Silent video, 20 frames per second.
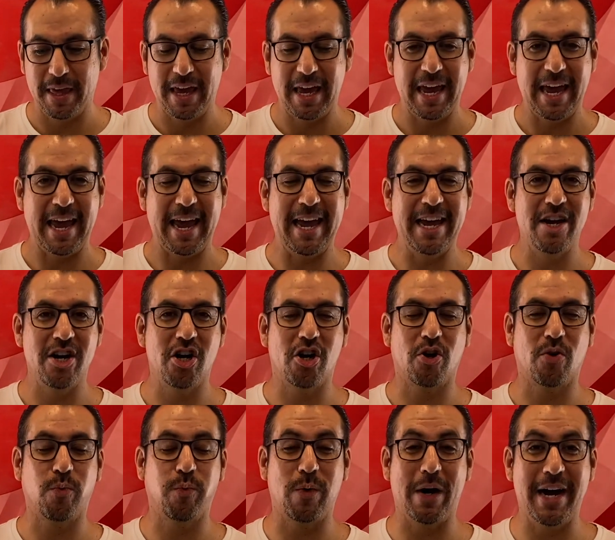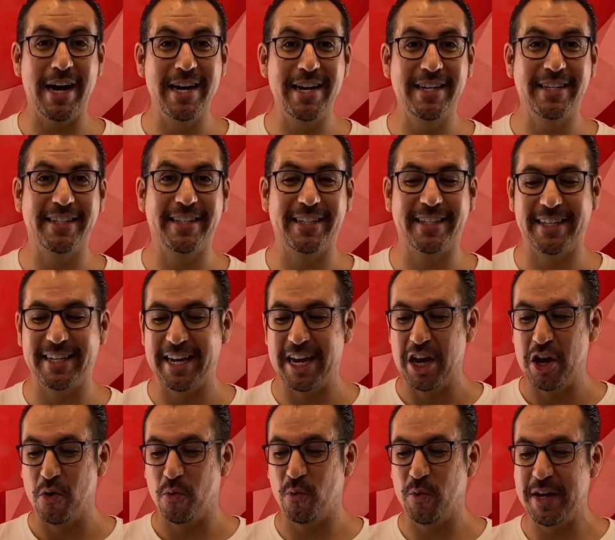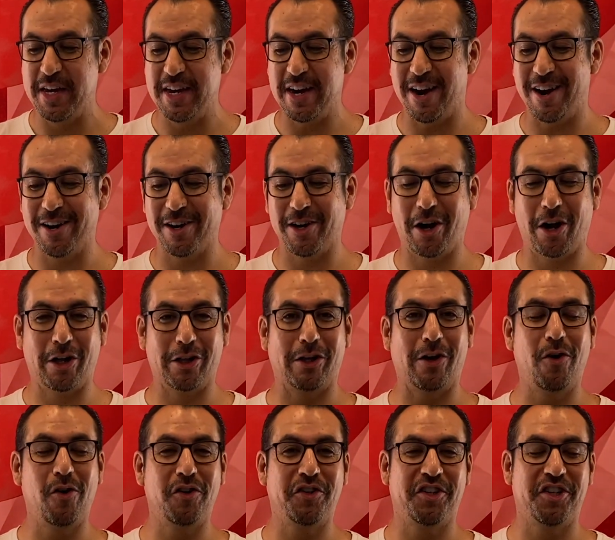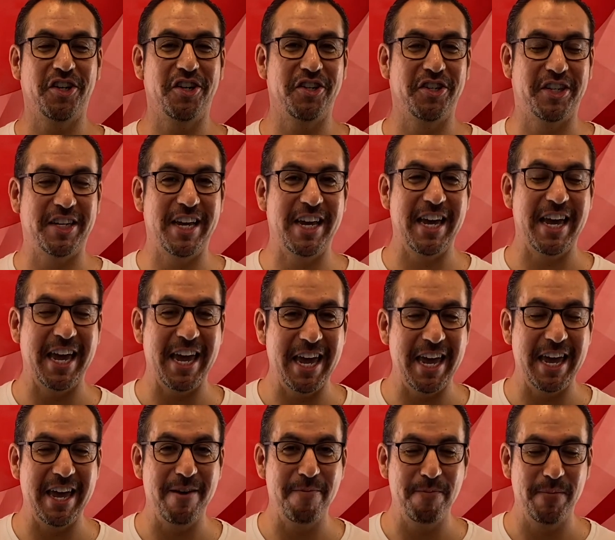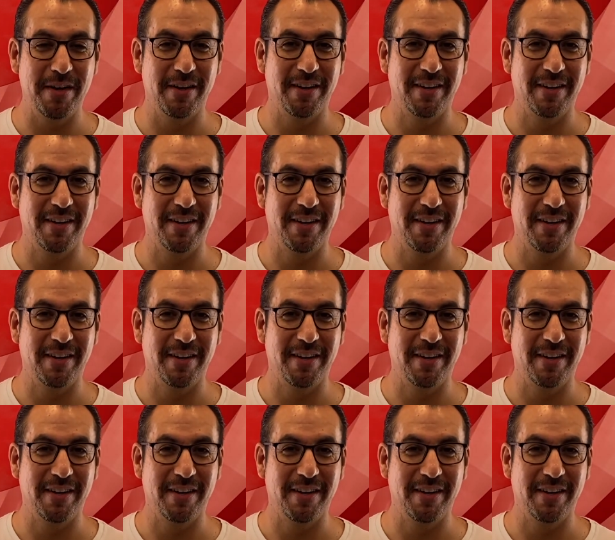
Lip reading: In Christ, we are closer to him